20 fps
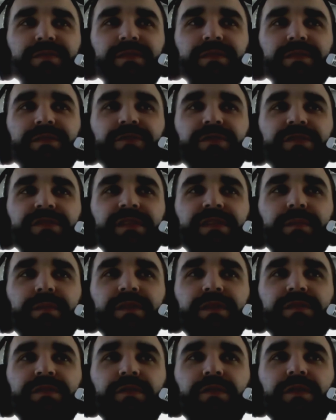interesting,
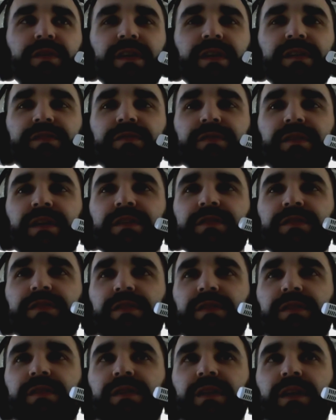because in your case, you're
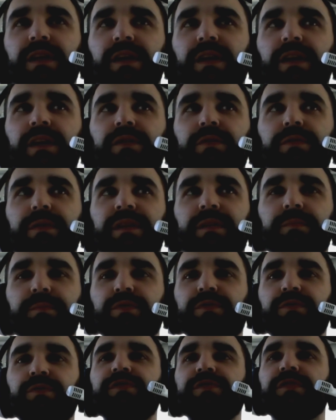actually doing the
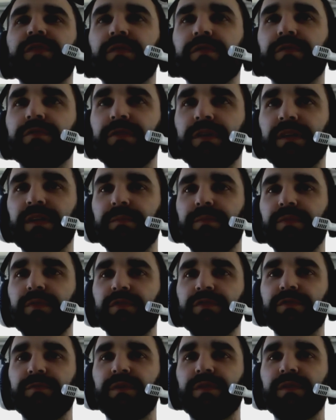producer contract
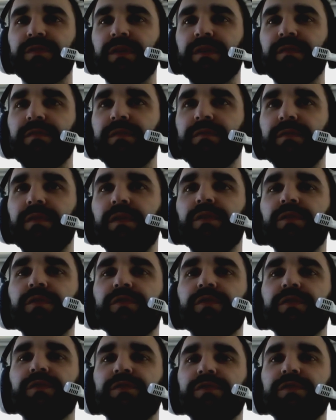approach, because you have a lot of
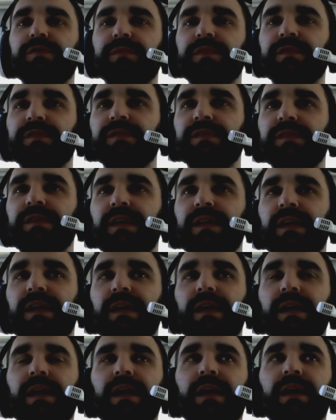consumers
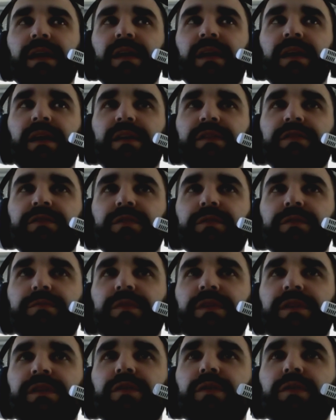and you don't
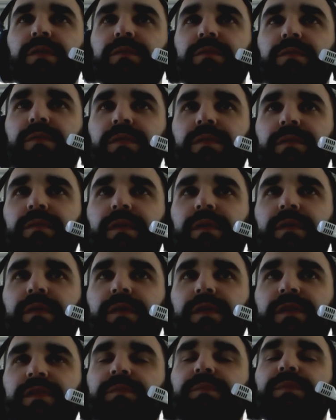really know.
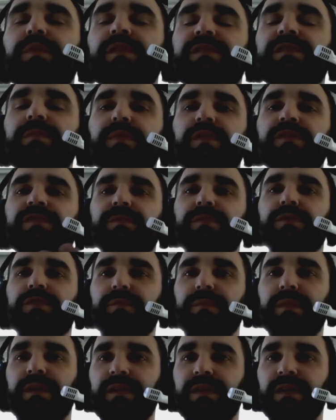It's impossible to
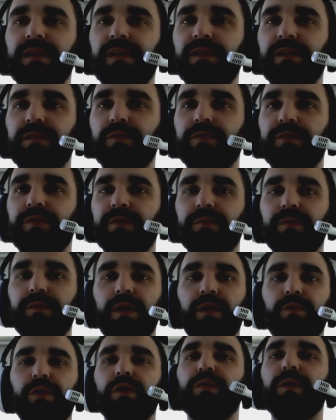maintain all the
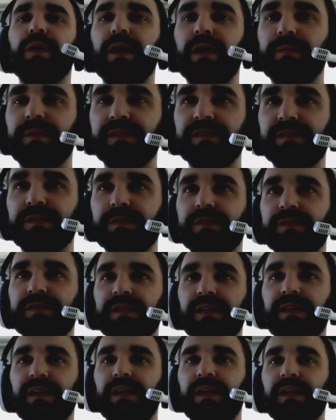requirements, so to say.
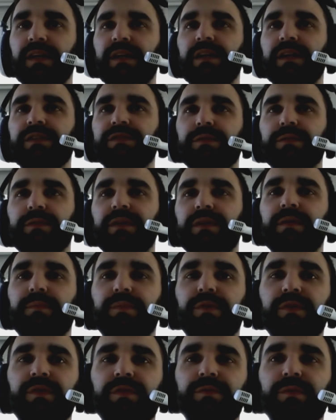So you're at the
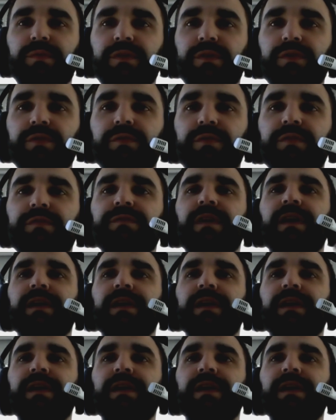point where you define,